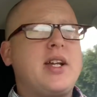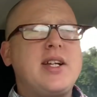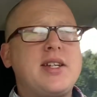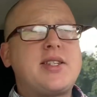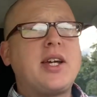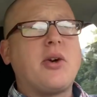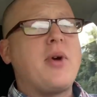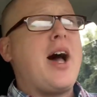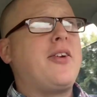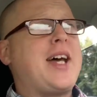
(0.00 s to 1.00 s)
Stick
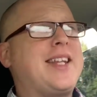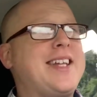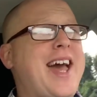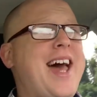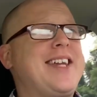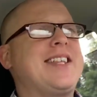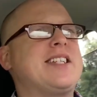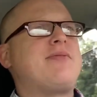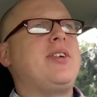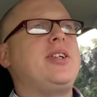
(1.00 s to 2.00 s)
around at the end of
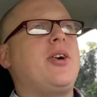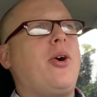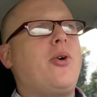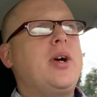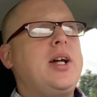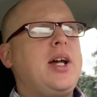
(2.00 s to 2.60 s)
this video.